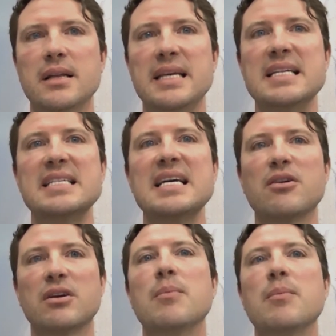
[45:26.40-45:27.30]
the
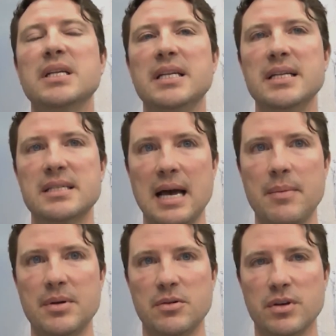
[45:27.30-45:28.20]
entire company needs to
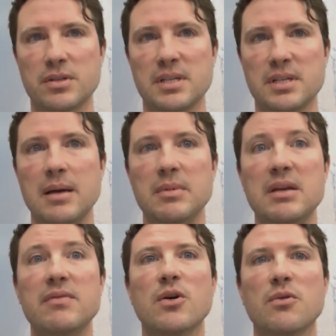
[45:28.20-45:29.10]
have in real time,
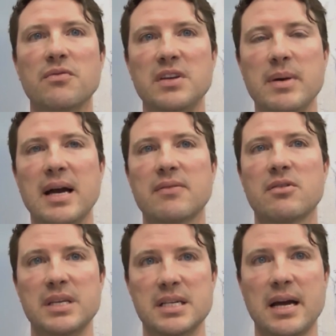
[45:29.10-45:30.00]
even though feedback
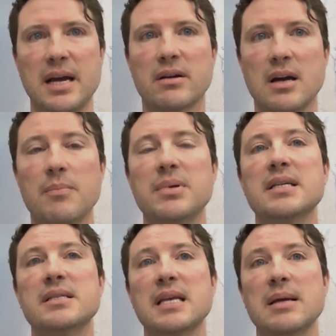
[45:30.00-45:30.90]
from the entire company
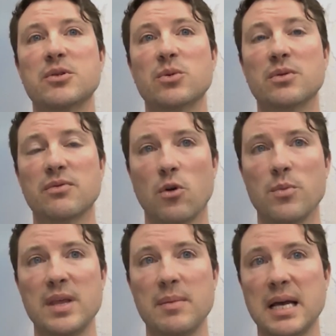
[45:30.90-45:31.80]
is able to
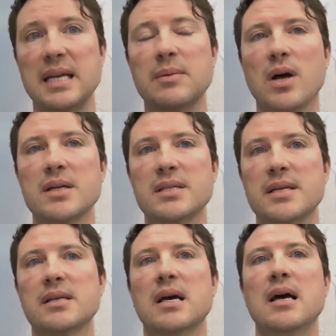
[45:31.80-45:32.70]
inform that planning
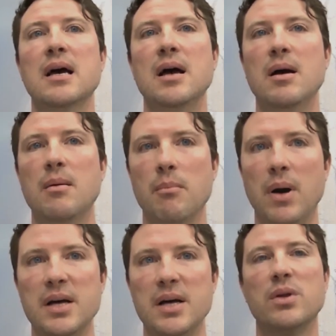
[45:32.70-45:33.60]
process.
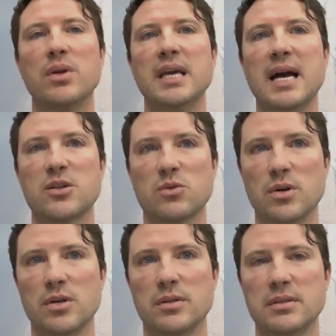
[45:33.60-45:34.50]
But when the
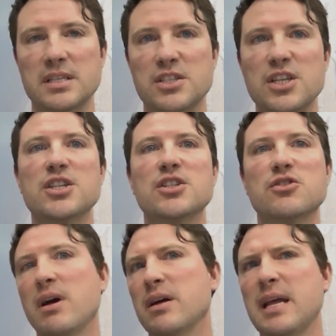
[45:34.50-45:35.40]
actual decisions
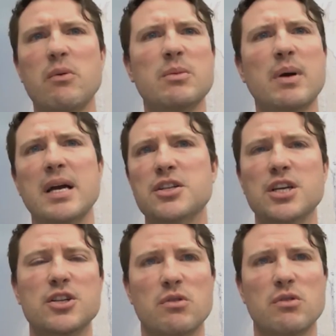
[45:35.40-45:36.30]
around how we might
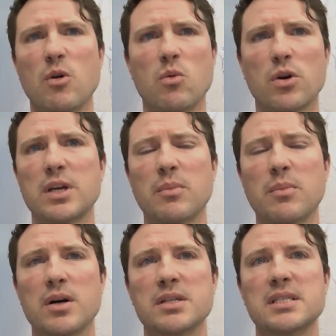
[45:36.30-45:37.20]
change a remote working
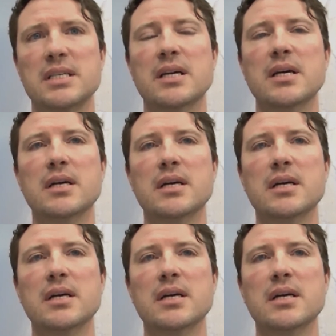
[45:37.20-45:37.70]
policy